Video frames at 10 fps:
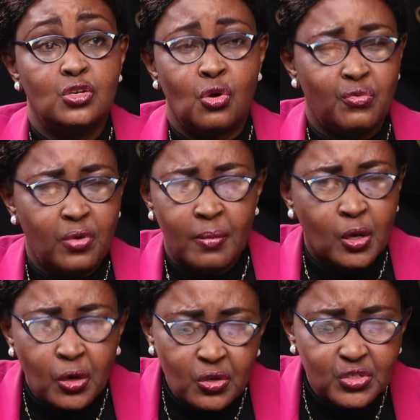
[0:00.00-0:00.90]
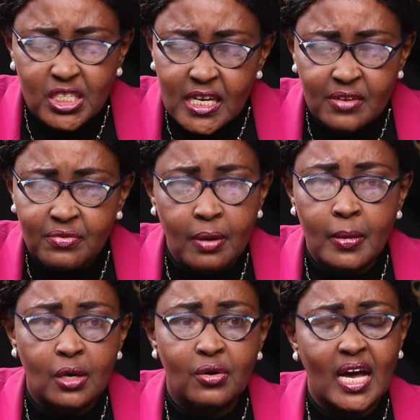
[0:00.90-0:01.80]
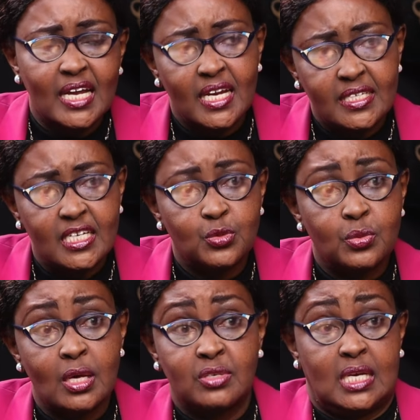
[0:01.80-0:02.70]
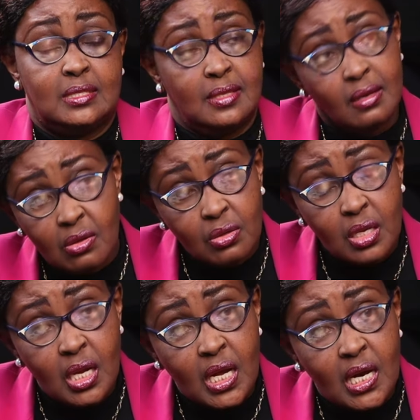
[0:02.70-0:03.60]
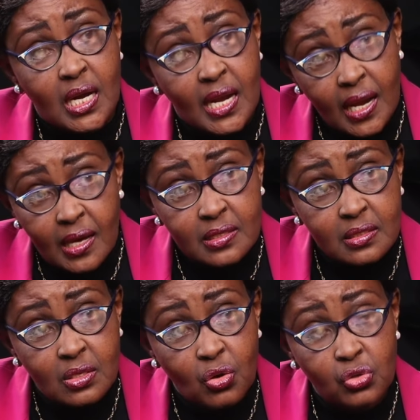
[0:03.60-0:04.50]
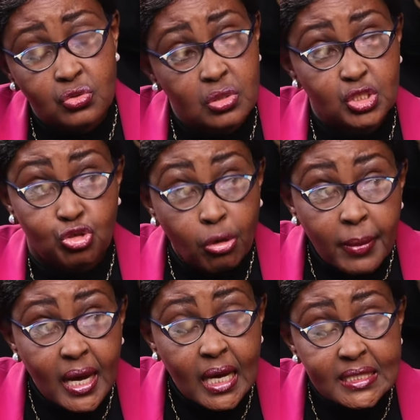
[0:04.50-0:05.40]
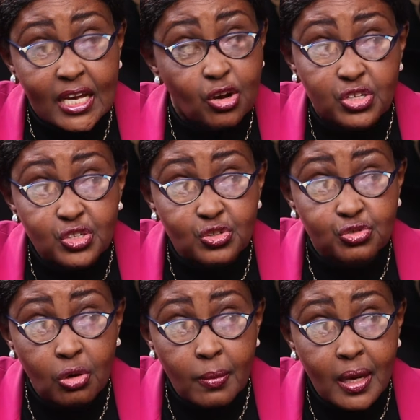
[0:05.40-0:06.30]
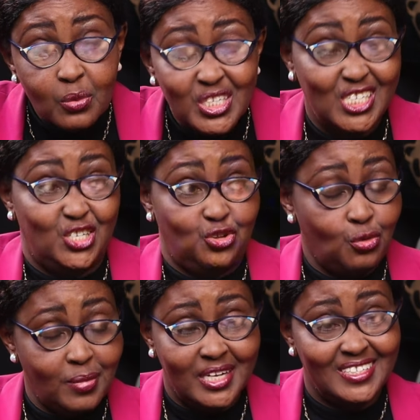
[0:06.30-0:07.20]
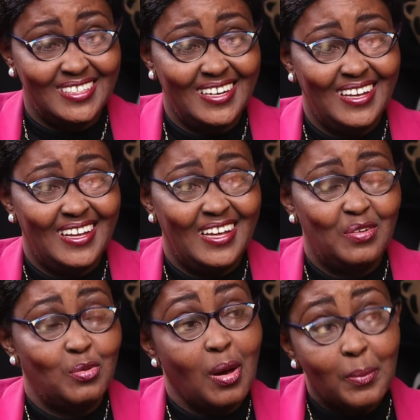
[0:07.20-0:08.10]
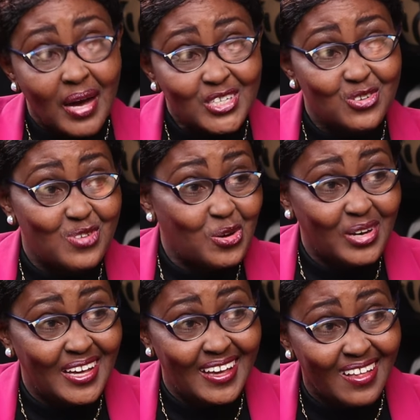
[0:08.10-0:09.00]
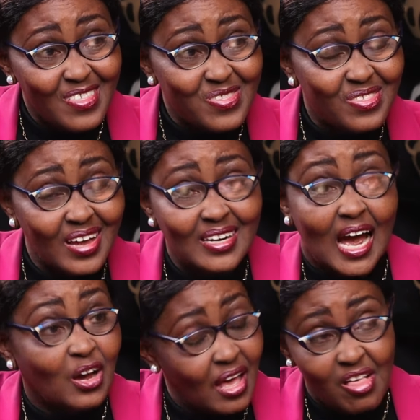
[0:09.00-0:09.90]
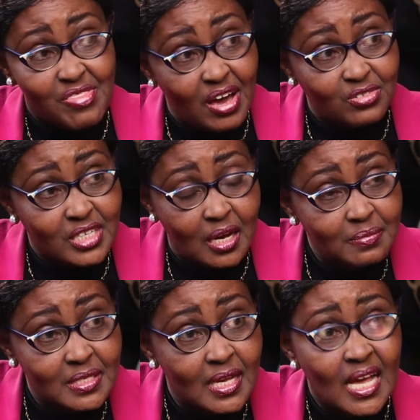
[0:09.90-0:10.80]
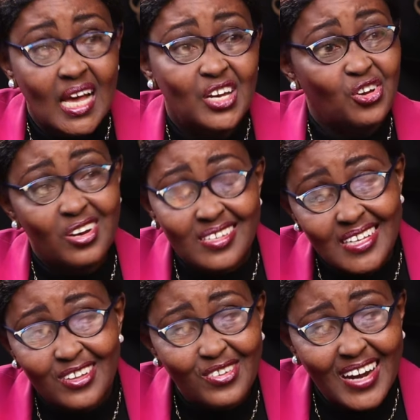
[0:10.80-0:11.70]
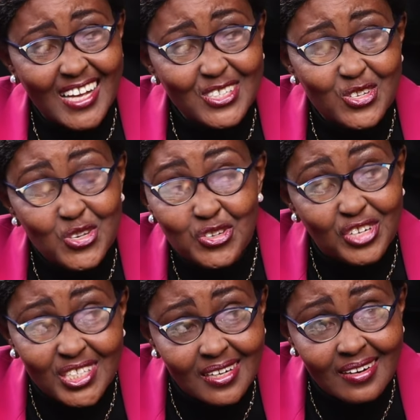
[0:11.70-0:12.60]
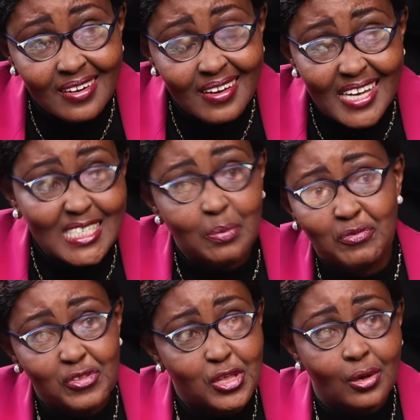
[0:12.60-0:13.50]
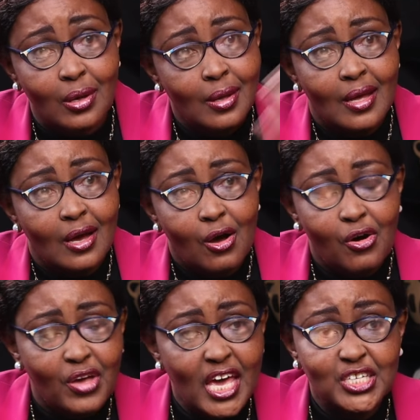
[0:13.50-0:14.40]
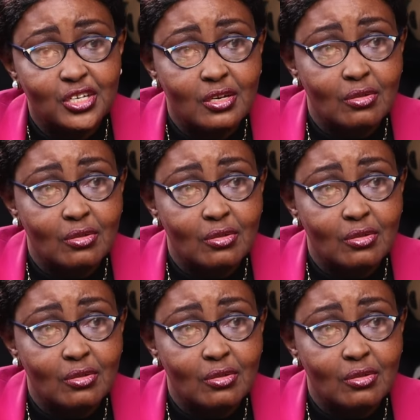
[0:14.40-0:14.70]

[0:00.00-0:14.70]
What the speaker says: pharmacology, pharmacokinetics, without a single class on trauma, psychological trauma, which is so much a part of our health and our health outcomes. Not a single class on nutrition, except for the occasional